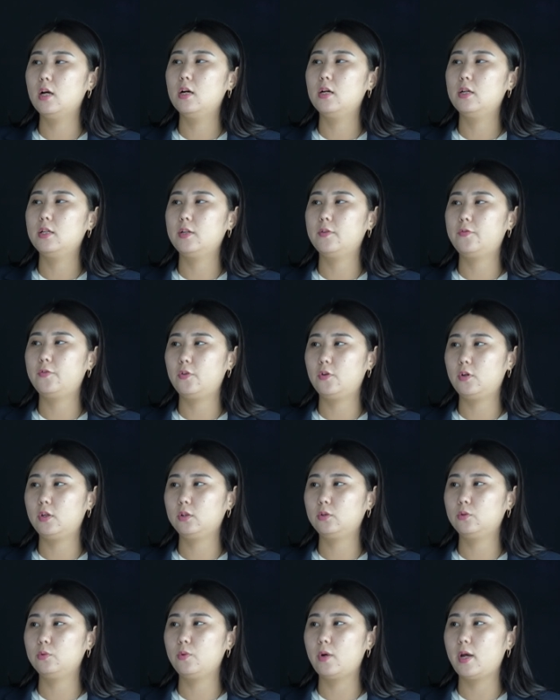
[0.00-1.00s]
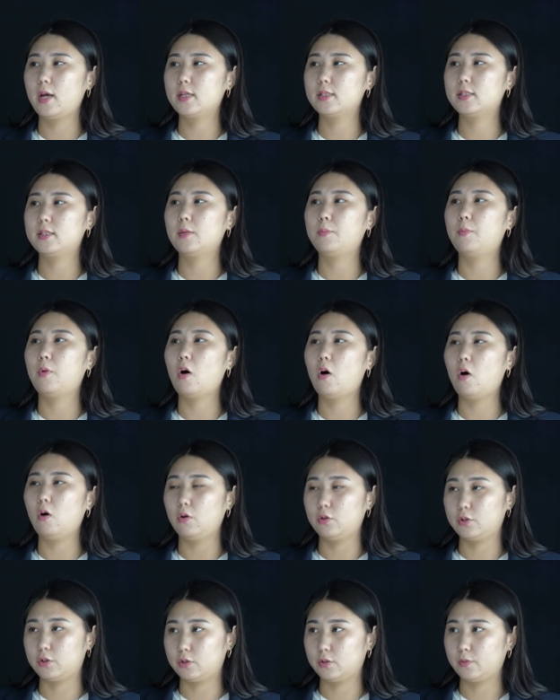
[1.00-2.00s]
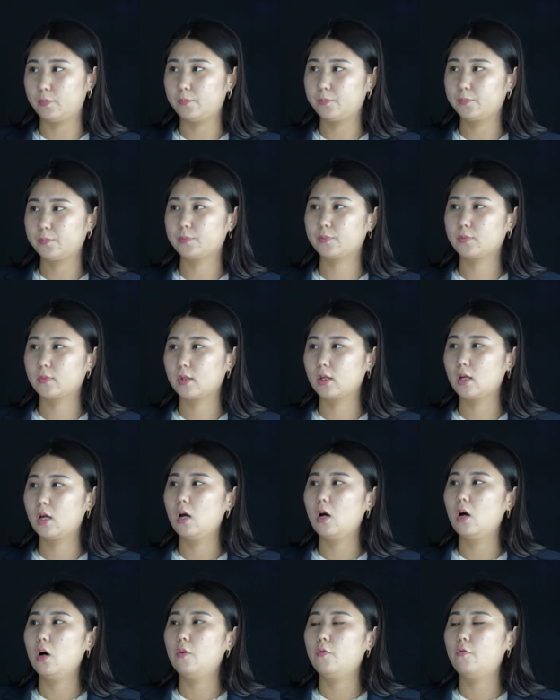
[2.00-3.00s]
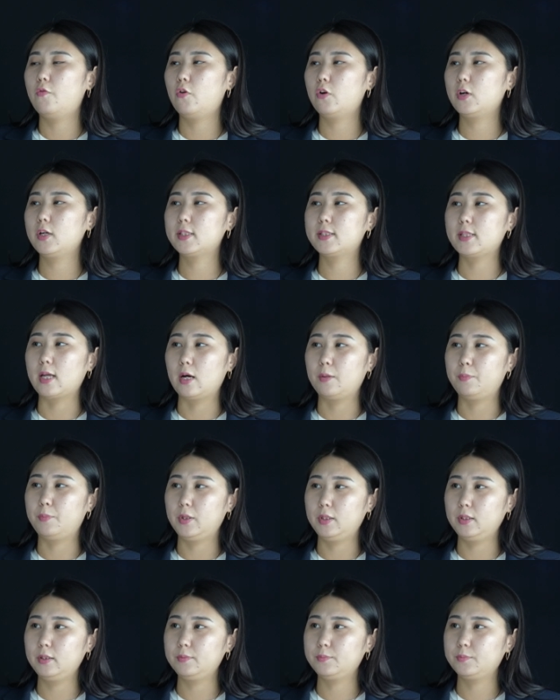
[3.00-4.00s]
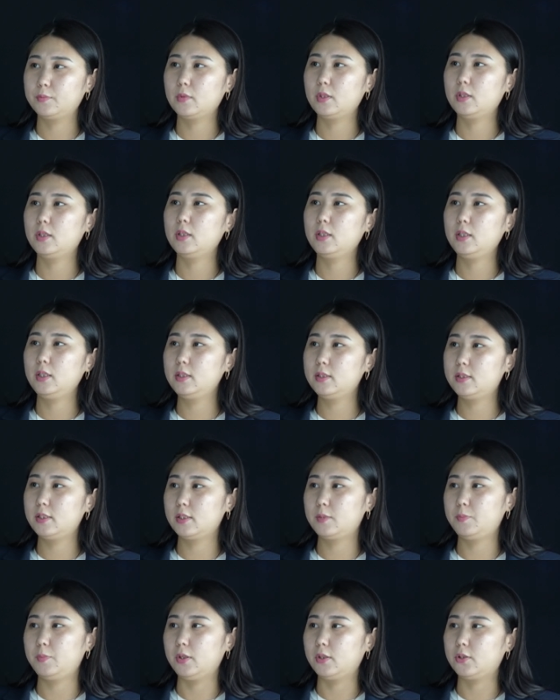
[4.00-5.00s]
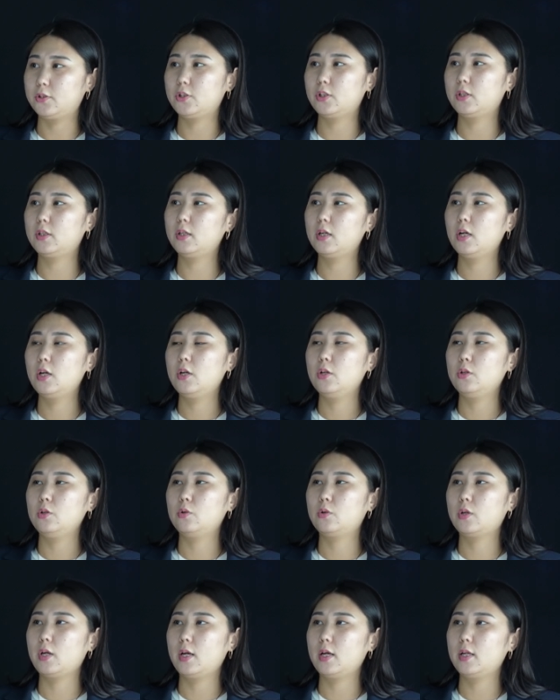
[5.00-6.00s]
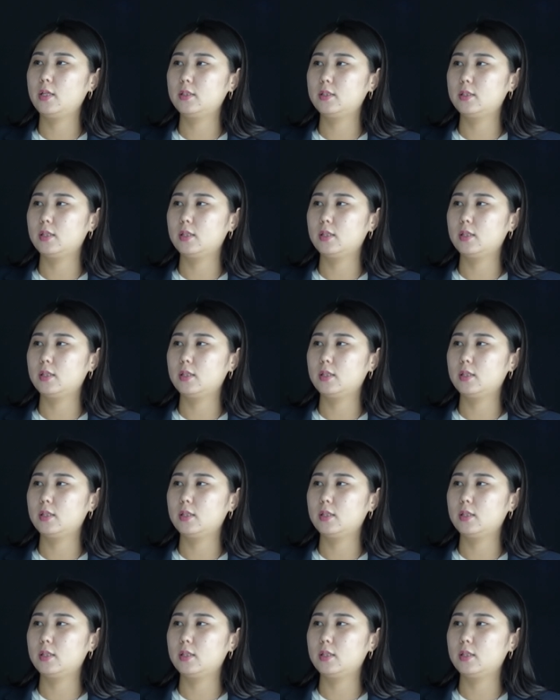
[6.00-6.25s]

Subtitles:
referred to as the host. For example, in this picture, you can